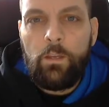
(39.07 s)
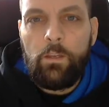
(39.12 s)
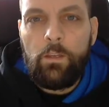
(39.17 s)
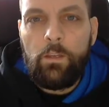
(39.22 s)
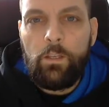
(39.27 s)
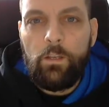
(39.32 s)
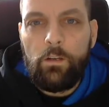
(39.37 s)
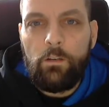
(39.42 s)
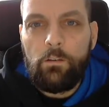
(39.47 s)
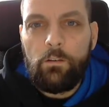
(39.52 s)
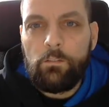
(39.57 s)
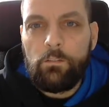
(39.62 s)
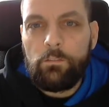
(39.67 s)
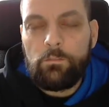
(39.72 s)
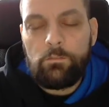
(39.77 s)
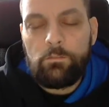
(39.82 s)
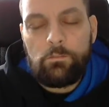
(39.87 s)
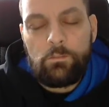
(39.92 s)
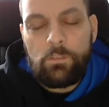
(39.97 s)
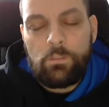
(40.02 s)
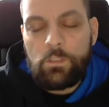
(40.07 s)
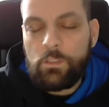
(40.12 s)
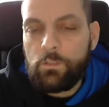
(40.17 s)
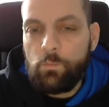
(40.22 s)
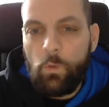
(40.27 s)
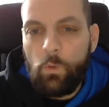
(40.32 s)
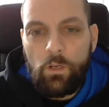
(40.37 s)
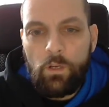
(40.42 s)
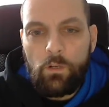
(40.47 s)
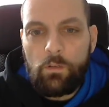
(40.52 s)
you know, just
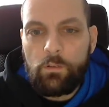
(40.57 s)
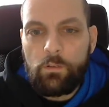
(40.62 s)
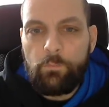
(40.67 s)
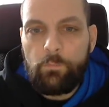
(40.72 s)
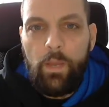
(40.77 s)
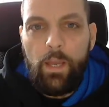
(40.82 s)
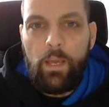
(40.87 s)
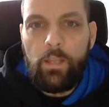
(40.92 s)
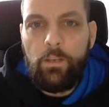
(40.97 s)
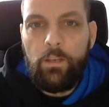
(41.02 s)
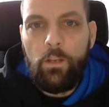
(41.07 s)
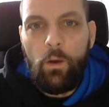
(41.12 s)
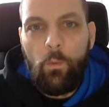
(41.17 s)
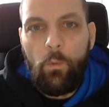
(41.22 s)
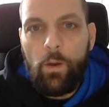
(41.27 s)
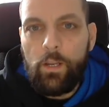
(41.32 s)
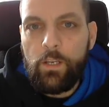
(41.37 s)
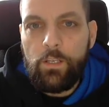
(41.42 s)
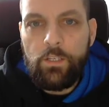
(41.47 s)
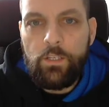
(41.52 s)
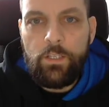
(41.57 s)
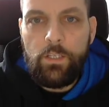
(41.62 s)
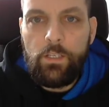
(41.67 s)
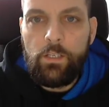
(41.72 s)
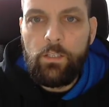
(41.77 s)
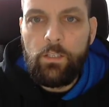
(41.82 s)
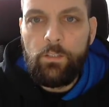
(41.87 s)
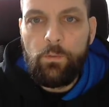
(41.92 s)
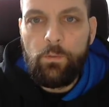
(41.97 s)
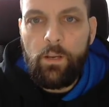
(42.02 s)
want to go to bed, no energy
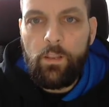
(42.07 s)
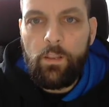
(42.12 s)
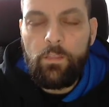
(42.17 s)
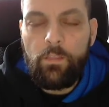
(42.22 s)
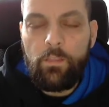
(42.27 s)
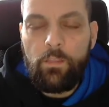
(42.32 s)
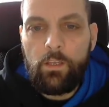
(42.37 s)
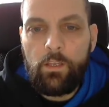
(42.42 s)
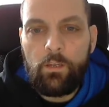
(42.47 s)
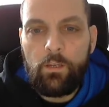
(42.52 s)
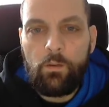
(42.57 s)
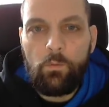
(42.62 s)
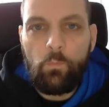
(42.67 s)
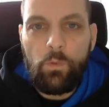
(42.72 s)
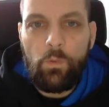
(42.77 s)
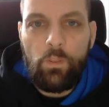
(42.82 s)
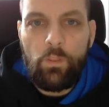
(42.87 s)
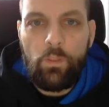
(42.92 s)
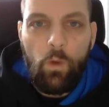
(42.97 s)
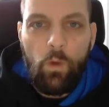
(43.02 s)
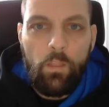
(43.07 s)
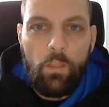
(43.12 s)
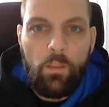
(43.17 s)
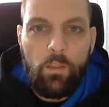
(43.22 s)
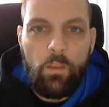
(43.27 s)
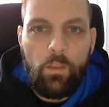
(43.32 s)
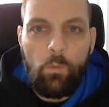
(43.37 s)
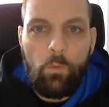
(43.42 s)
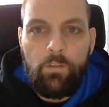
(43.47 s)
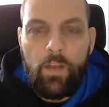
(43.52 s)
to do anything. And with the weather
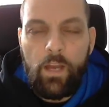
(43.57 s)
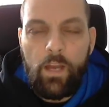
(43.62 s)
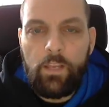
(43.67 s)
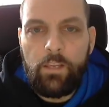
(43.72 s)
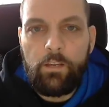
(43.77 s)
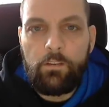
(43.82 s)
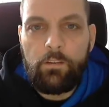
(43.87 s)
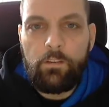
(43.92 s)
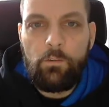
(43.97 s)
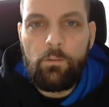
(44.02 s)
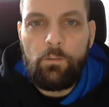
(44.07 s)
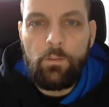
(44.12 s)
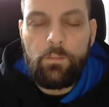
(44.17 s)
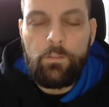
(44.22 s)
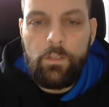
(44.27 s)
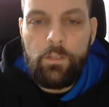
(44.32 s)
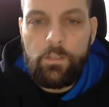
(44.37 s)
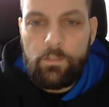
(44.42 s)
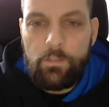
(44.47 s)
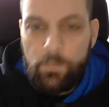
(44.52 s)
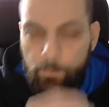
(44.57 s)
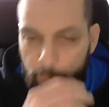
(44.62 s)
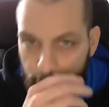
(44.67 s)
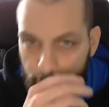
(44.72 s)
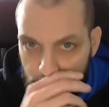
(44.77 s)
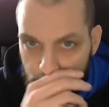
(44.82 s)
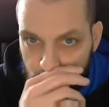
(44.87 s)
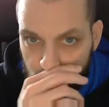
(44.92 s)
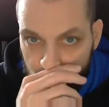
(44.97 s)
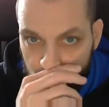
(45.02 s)
that we've had here in the Northeast and
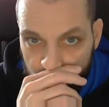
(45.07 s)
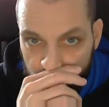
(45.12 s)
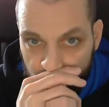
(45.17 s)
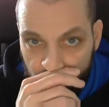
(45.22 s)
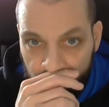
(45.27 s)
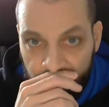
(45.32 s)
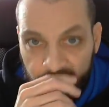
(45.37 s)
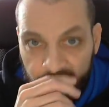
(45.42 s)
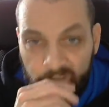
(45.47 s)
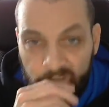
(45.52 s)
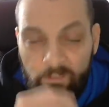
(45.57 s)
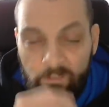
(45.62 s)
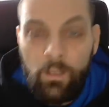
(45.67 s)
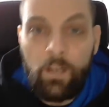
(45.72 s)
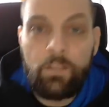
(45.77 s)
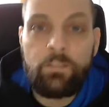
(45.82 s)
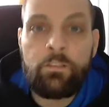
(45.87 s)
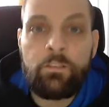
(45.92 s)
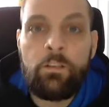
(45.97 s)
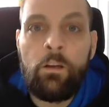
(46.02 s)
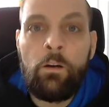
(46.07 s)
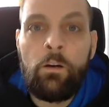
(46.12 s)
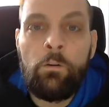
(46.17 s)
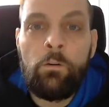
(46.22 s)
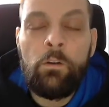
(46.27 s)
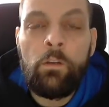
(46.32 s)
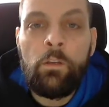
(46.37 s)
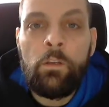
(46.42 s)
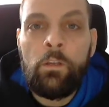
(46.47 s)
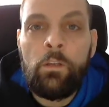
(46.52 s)
Massachusetts area, a lot of snow,
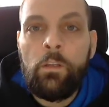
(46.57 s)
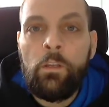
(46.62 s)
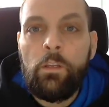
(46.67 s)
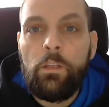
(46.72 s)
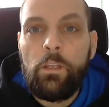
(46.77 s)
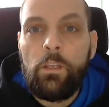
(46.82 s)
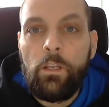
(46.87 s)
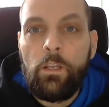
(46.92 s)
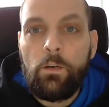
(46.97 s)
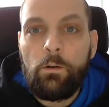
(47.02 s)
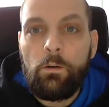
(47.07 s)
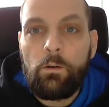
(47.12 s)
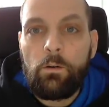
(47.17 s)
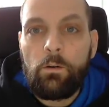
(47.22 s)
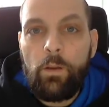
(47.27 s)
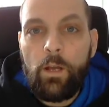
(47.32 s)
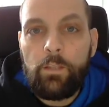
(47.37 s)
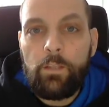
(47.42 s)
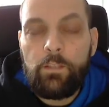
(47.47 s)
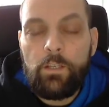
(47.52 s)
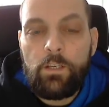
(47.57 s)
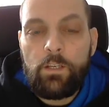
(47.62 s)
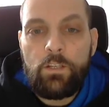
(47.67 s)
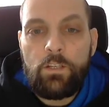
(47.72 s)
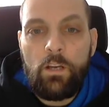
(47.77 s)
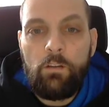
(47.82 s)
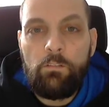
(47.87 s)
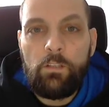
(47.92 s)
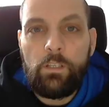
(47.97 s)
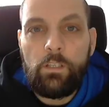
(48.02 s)
going out there
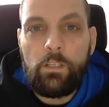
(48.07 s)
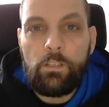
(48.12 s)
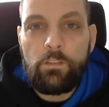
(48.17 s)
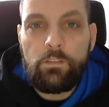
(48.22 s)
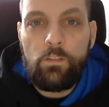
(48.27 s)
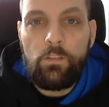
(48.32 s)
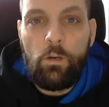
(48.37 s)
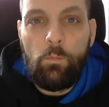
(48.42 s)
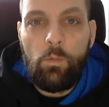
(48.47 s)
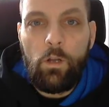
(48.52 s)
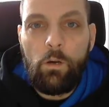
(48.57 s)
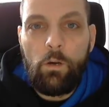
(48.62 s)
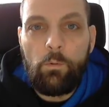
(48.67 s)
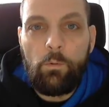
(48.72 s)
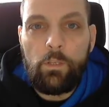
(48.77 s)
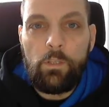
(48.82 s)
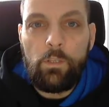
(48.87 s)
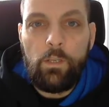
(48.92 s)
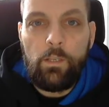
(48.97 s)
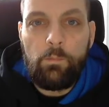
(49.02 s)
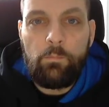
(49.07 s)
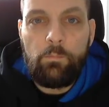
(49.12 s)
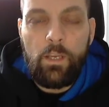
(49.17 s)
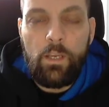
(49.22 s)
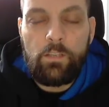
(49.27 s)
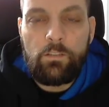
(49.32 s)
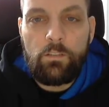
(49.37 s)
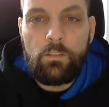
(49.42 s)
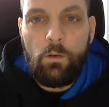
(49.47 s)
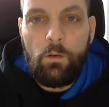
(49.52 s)
shoveling and snow blowing, it
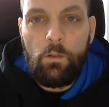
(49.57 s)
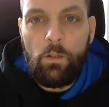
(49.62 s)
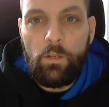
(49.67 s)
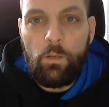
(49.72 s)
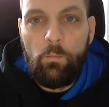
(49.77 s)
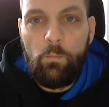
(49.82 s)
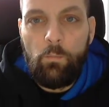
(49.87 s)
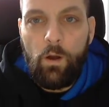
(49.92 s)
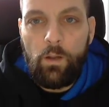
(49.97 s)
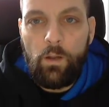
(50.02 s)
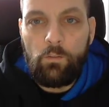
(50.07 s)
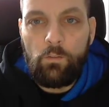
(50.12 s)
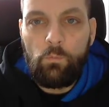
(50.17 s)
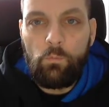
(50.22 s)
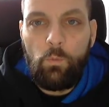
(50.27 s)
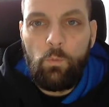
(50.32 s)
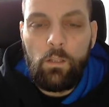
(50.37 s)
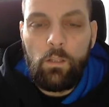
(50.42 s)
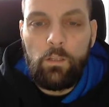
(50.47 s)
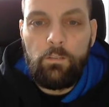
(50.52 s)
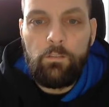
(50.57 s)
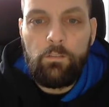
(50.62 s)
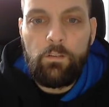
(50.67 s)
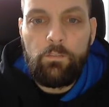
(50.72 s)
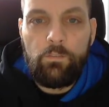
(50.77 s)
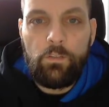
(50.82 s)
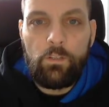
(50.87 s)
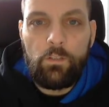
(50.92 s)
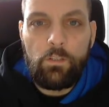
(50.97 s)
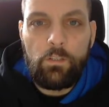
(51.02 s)
takes a toll on your body as well, even
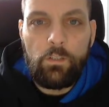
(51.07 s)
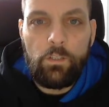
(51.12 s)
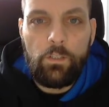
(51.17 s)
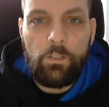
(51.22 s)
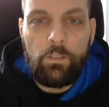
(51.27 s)
if you're,